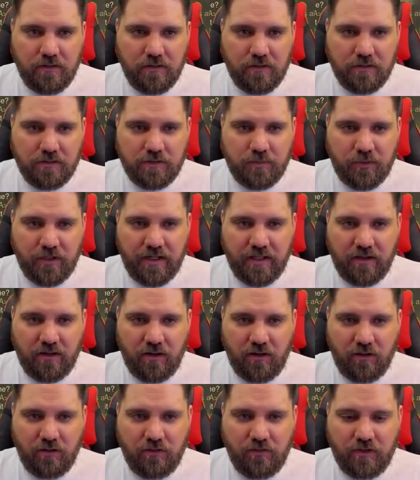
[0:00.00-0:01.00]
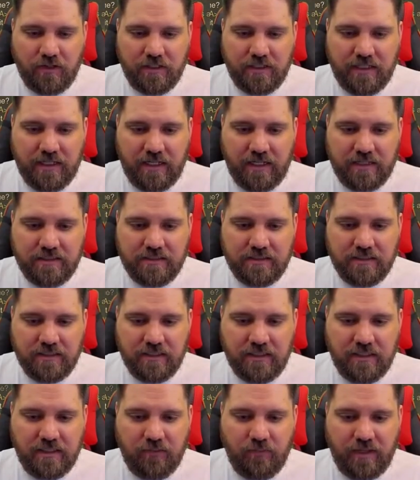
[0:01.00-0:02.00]
Spreading all of our dots.
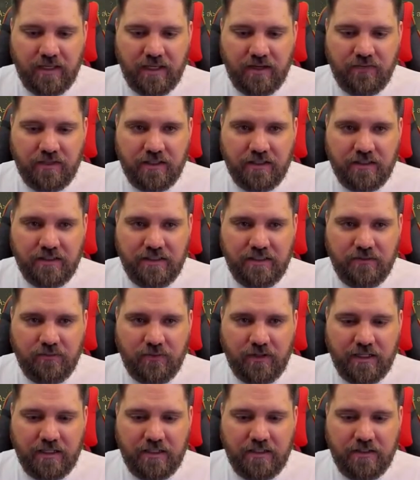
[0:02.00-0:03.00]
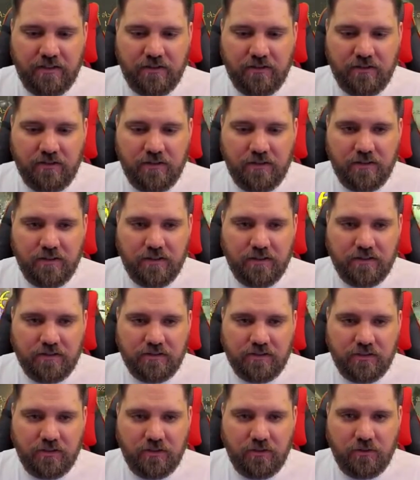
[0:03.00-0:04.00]
Again, we have the elite right here.
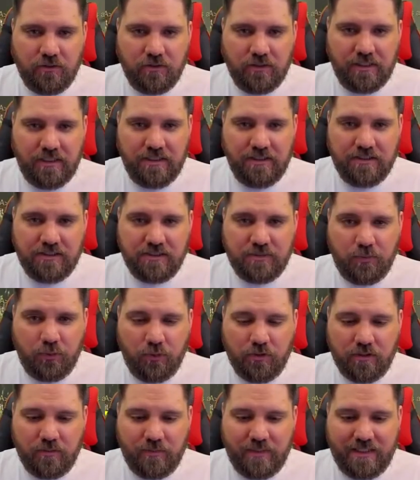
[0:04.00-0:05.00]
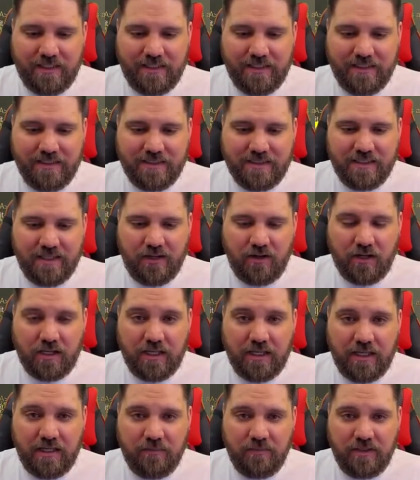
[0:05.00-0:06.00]
So he just ported me into that
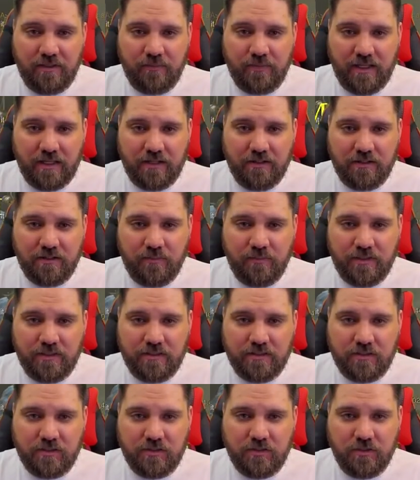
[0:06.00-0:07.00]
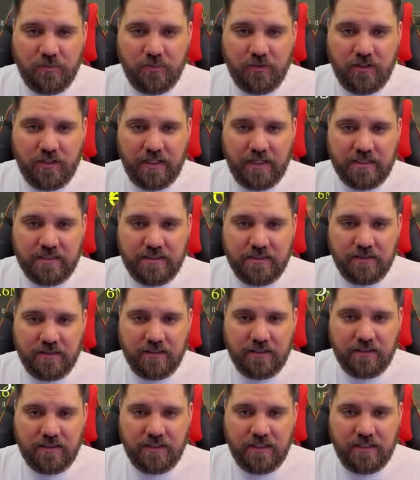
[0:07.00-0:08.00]
arcane beam. That could have been super nasty.
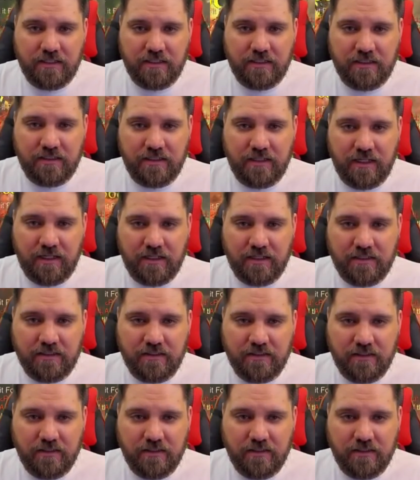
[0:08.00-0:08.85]
Luckily, I didn't die.